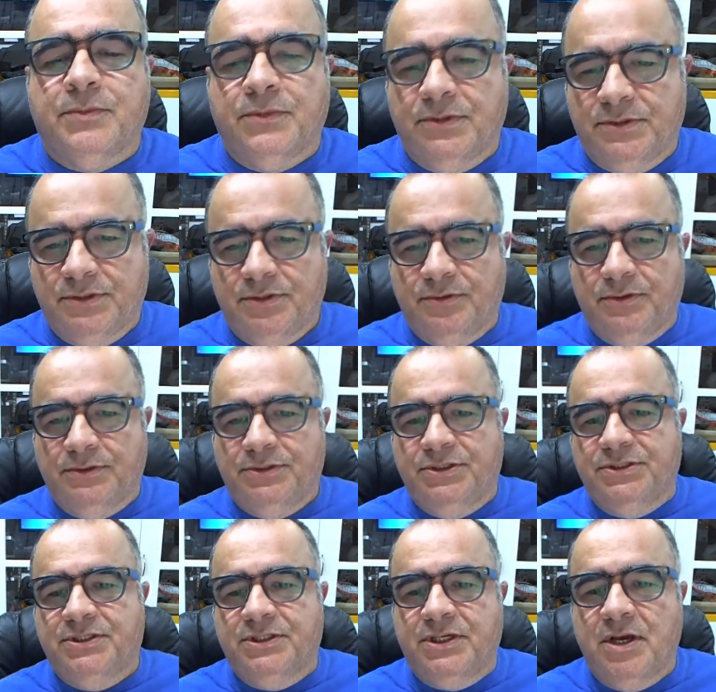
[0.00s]
So in
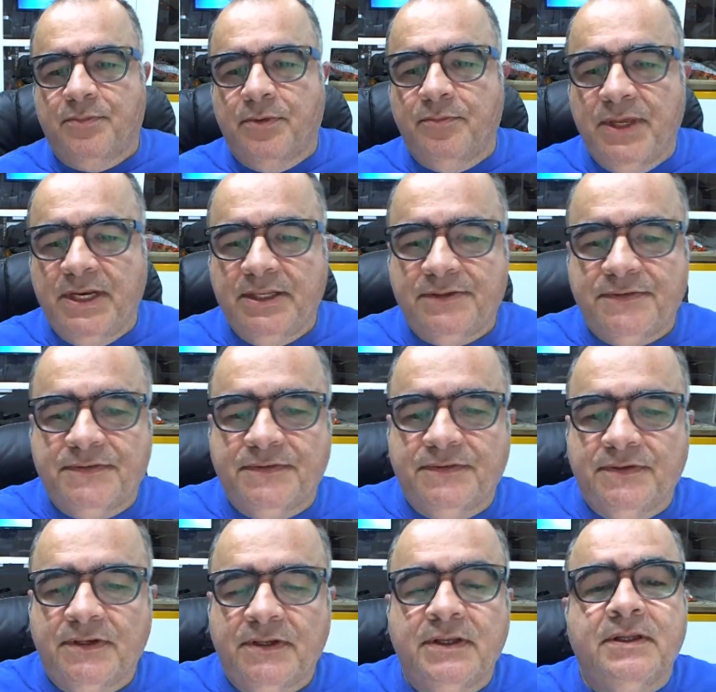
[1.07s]
just a couple
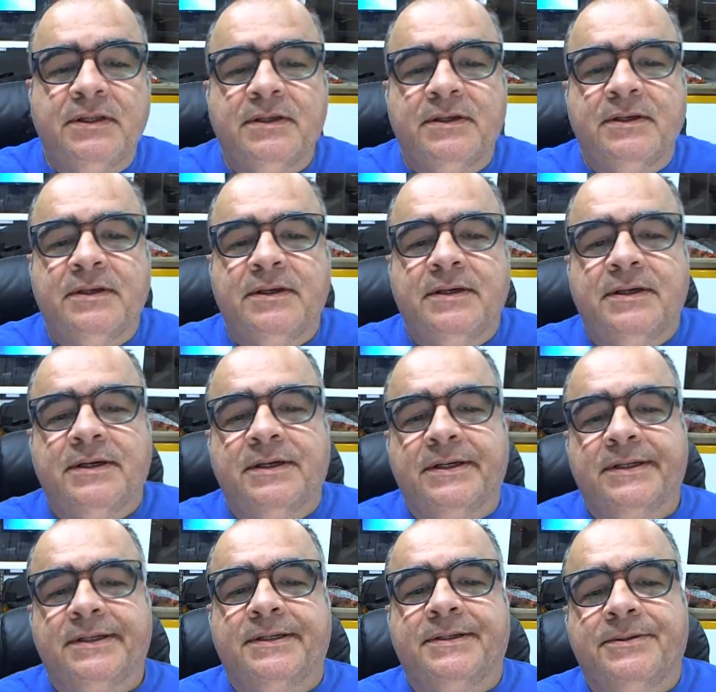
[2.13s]
minutes,
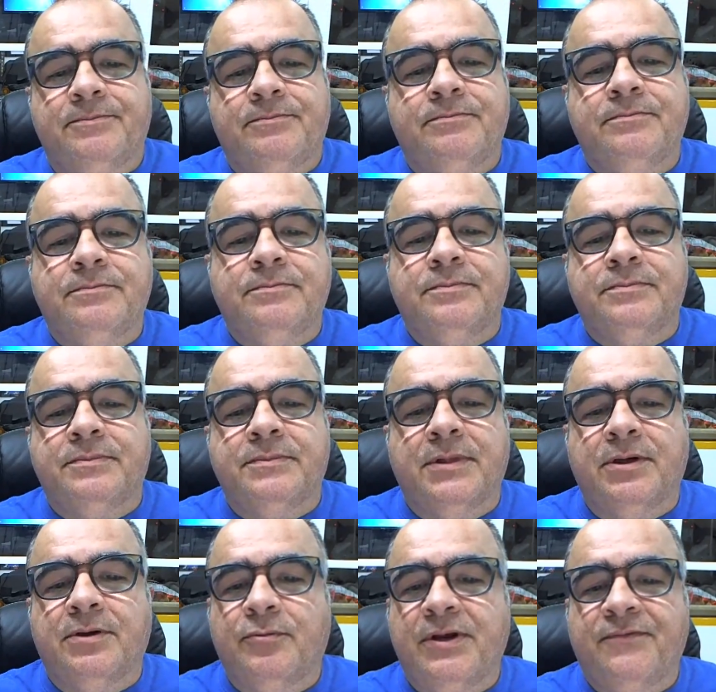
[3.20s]
I'll
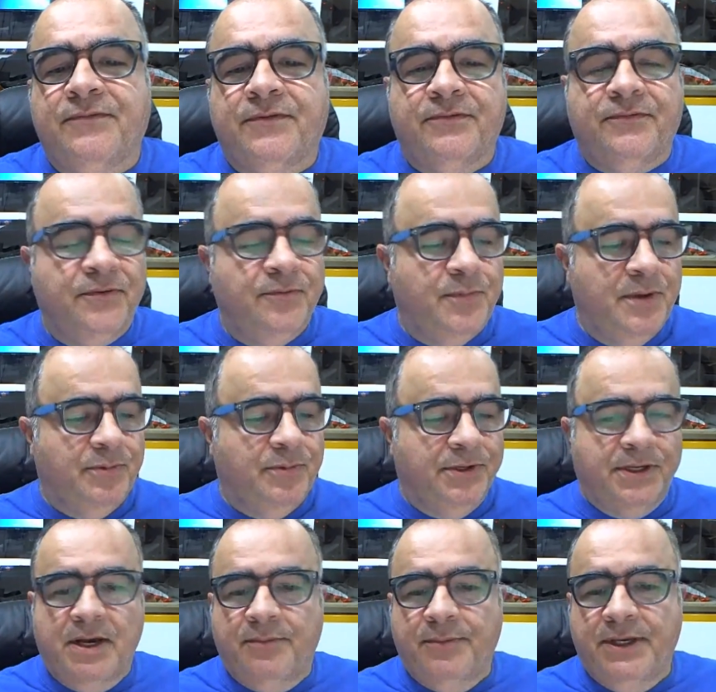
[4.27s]
wait for a few people to
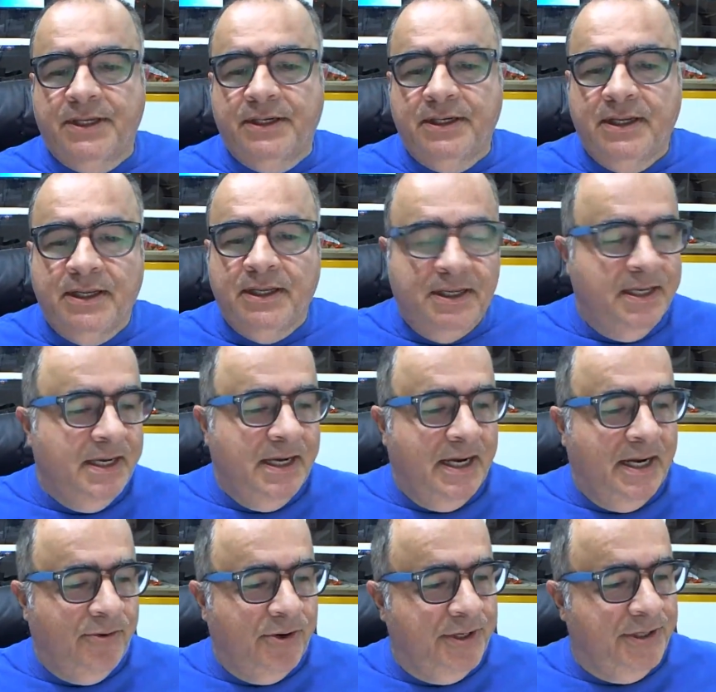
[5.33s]
come in.
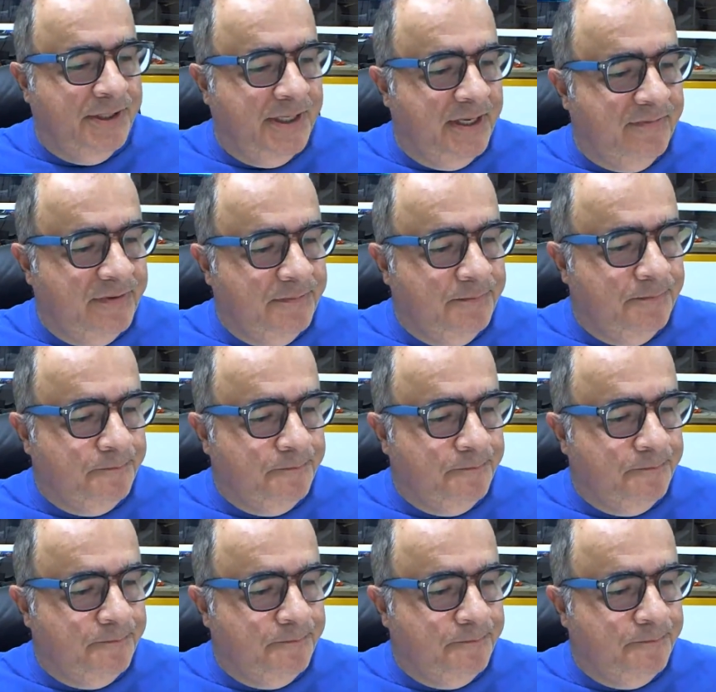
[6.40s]
How are you, David?